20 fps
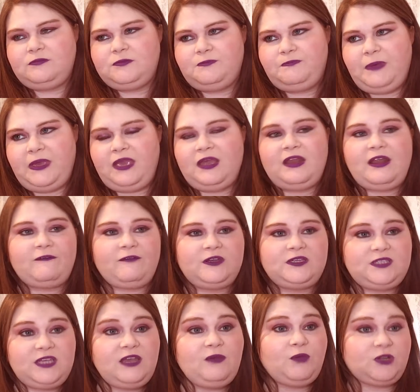beat in every
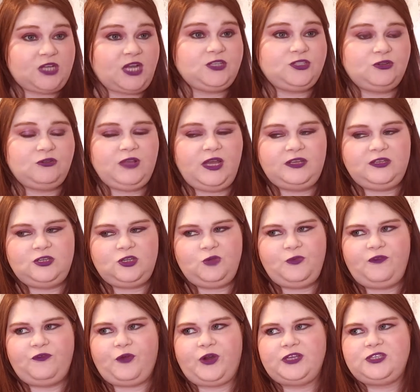scene, which I do like to do
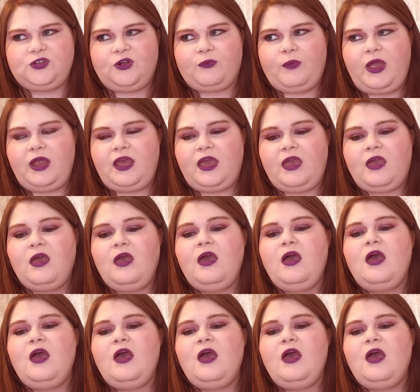before I start writing,